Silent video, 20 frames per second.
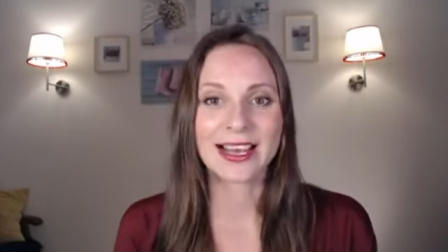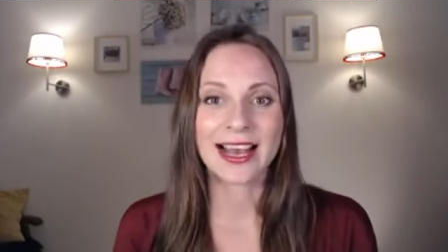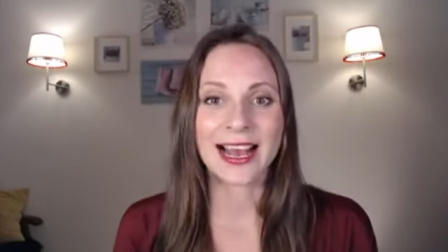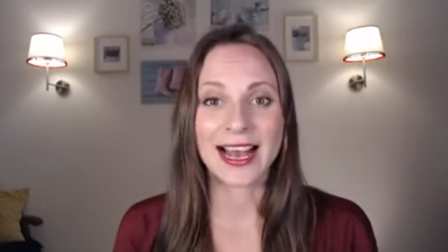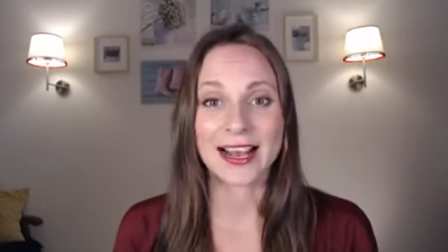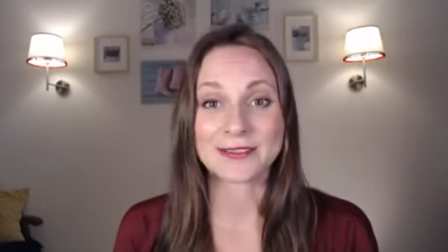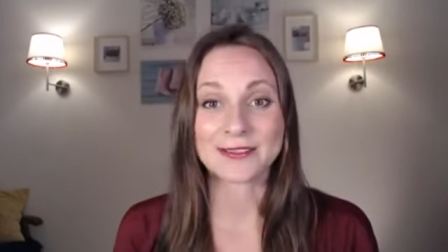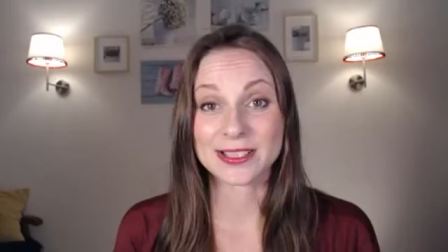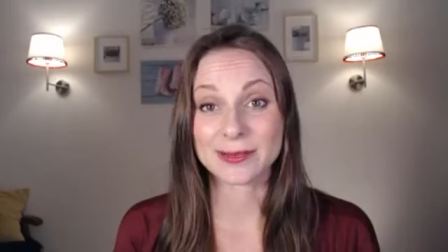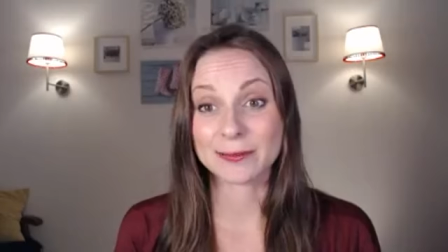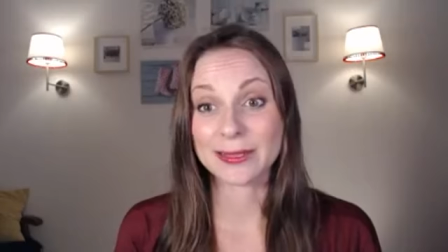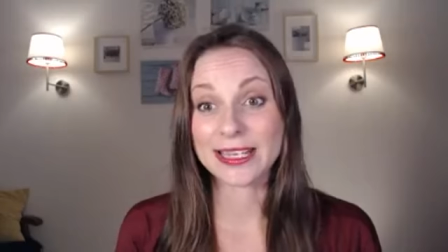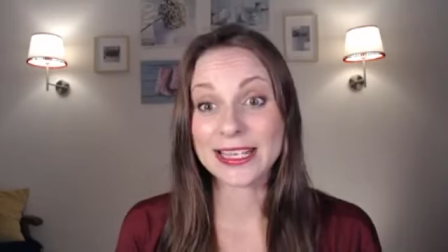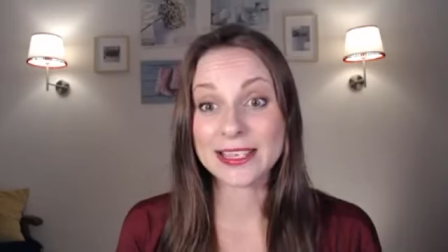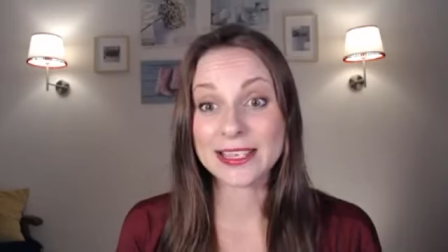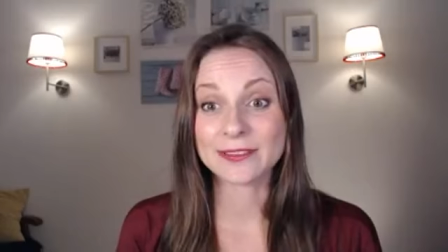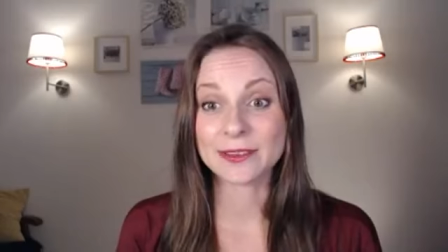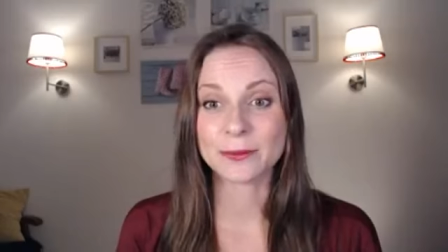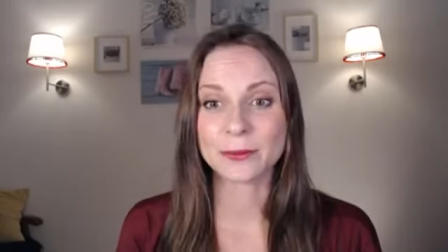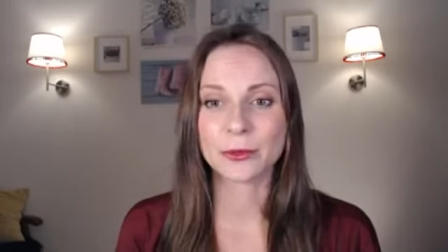have some
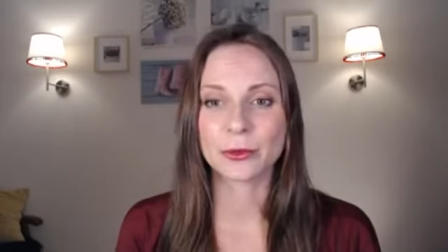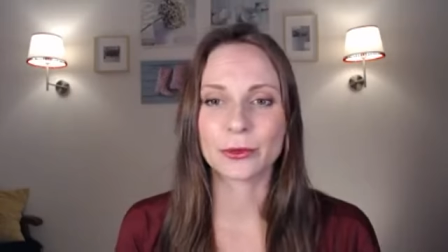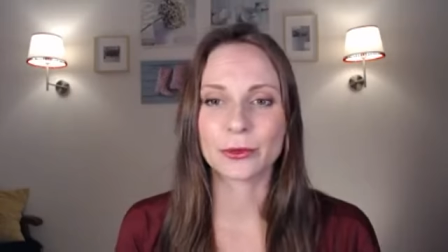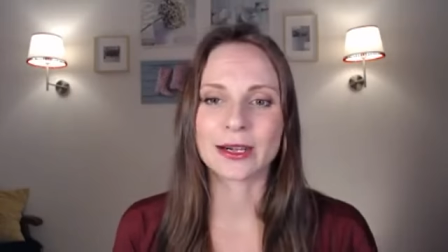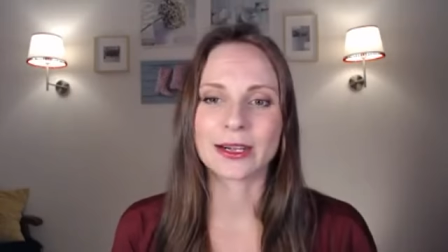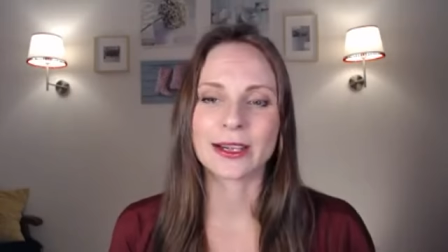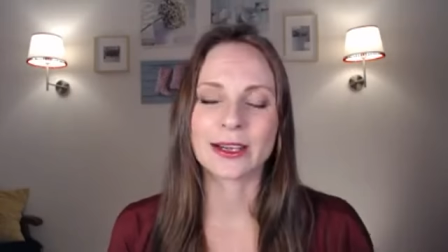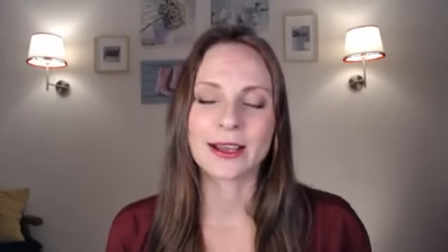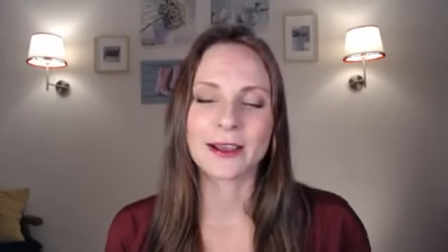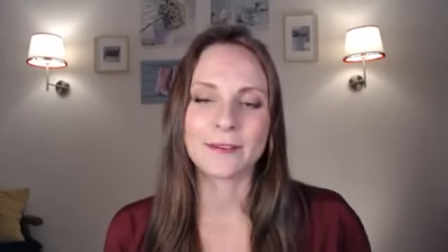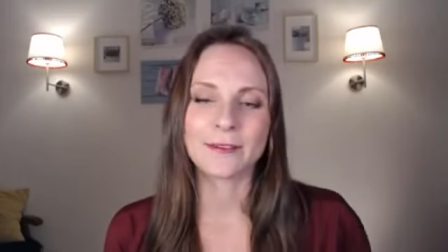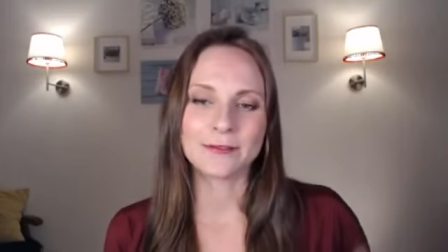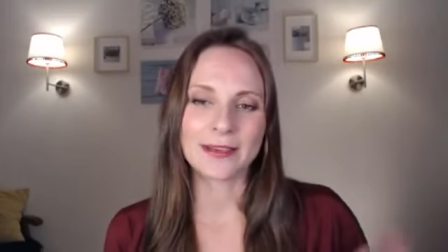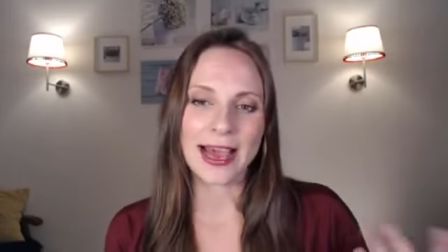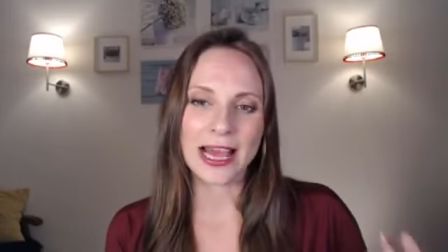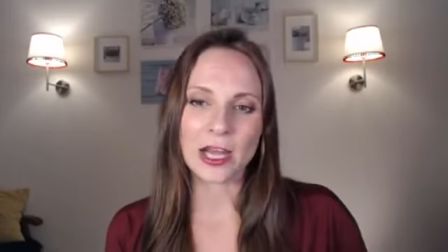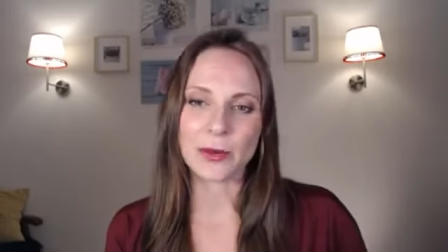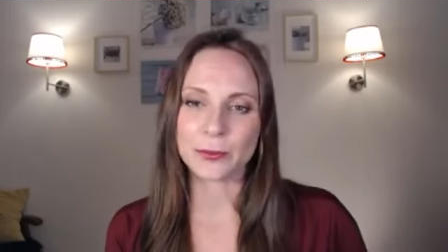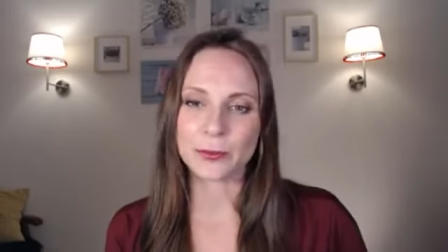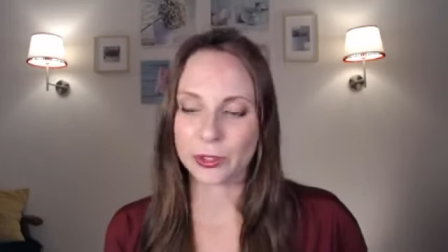even more
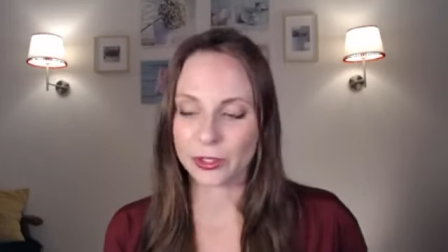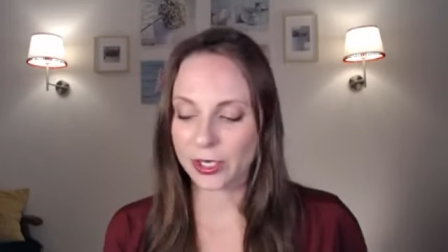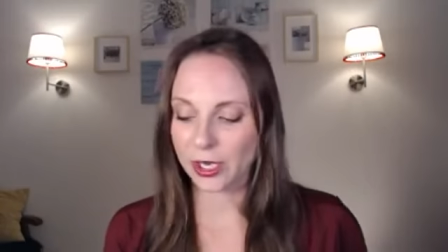valuable